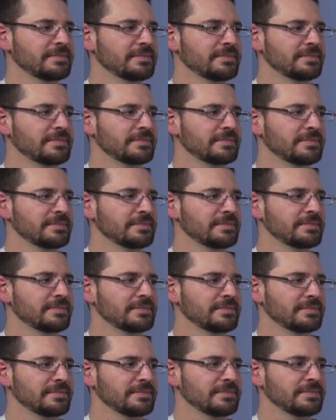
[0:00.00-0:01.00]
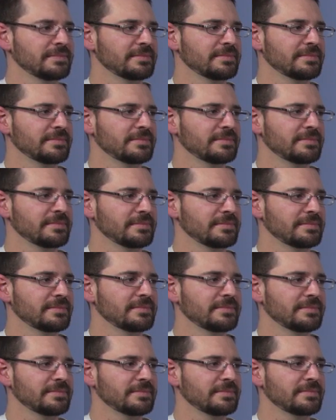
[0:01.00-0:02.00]

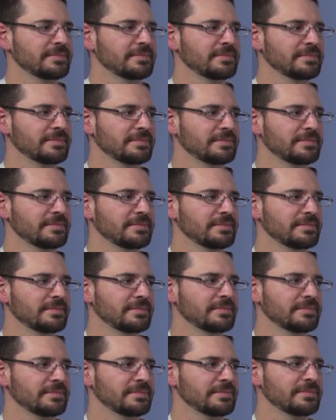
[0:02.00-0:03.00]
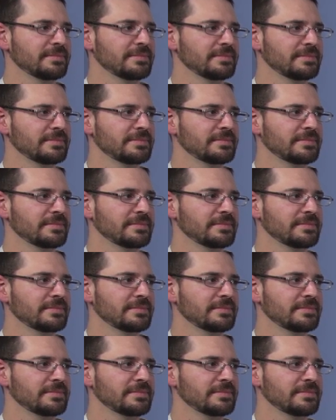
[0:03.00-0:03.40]
No words are spoken by the person on screen.